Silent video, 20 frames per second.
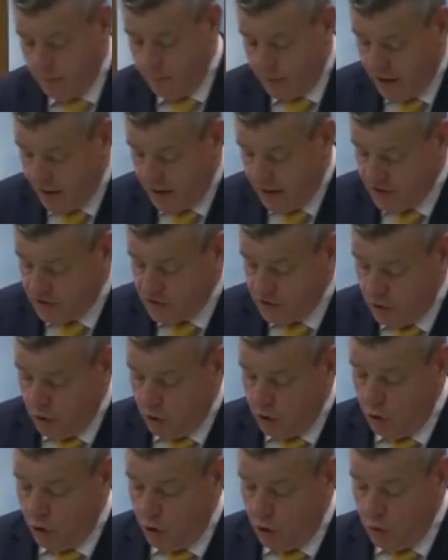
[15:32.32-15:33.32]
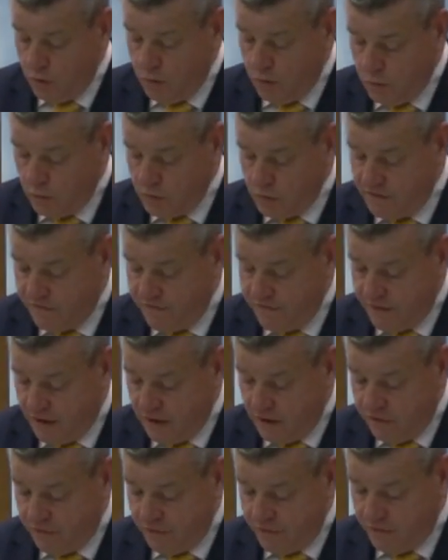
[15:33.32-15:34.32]
Baroness Nulo alone was
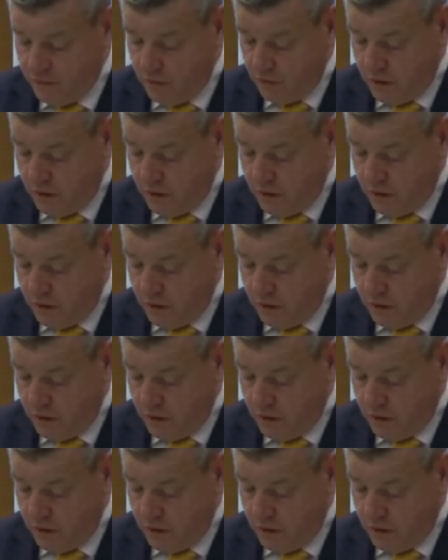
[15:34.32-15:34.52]
definitive